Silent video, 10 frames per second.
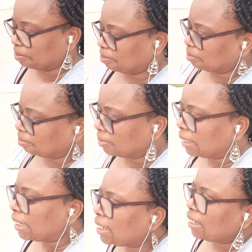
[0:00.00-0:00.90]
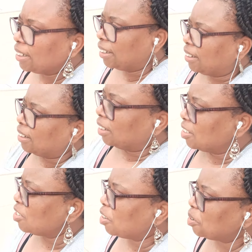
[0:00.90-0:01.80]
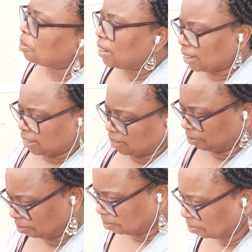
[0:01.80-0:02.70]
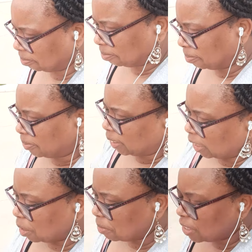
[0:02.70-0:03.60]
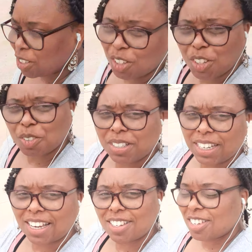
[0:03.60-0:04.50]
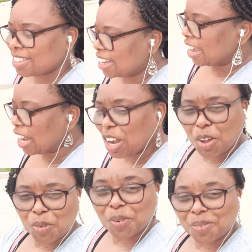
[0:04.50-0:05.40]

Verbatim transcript: Mm. So, coming to you today to just say hello.